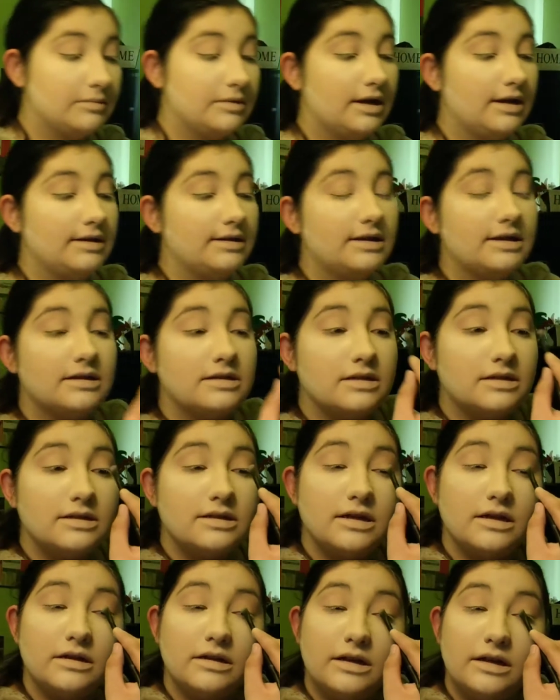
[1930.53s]
not
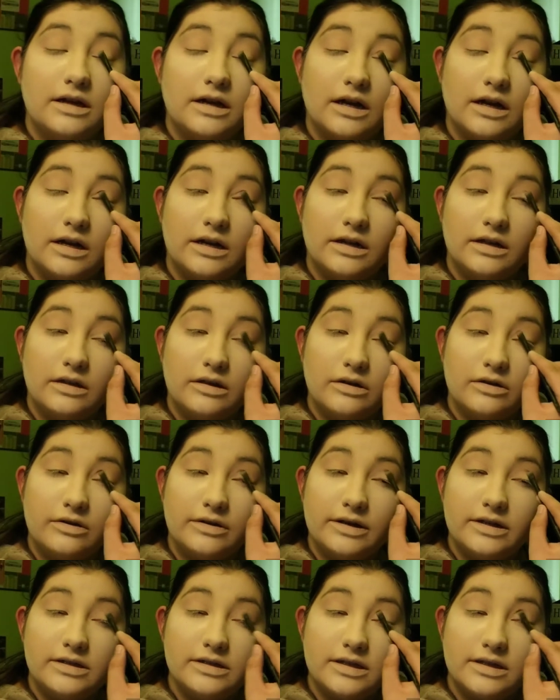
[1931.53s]
necessarily cutting the
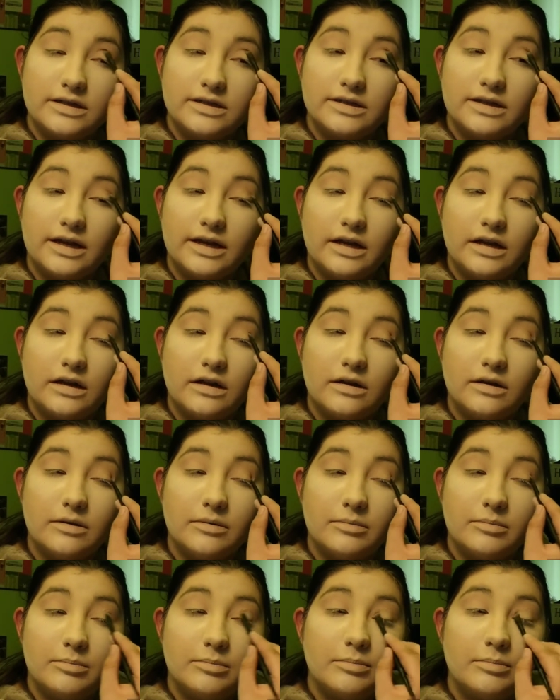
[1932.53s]
crease, it's like a
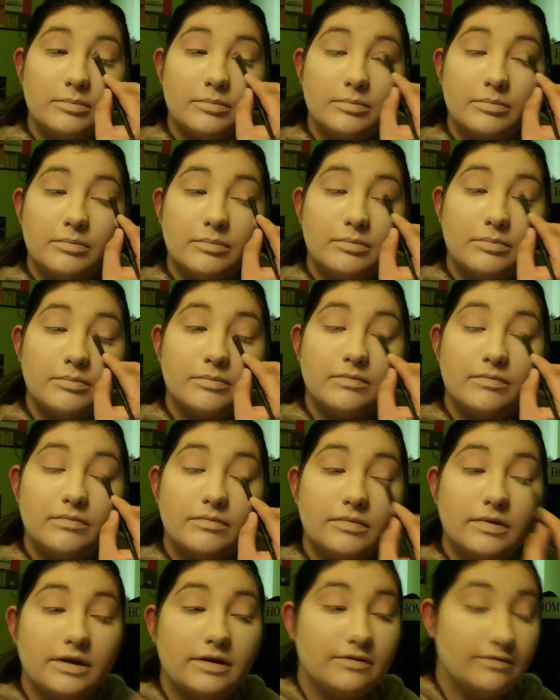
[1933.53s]

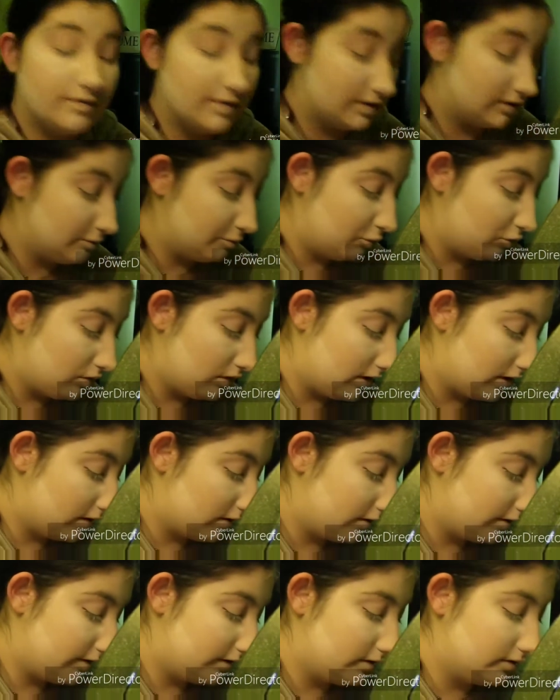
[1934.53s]
invisible cut
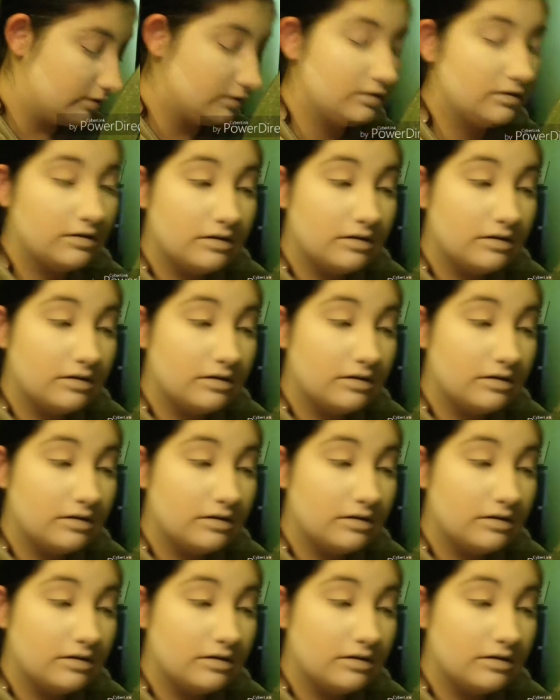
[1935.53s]
crease.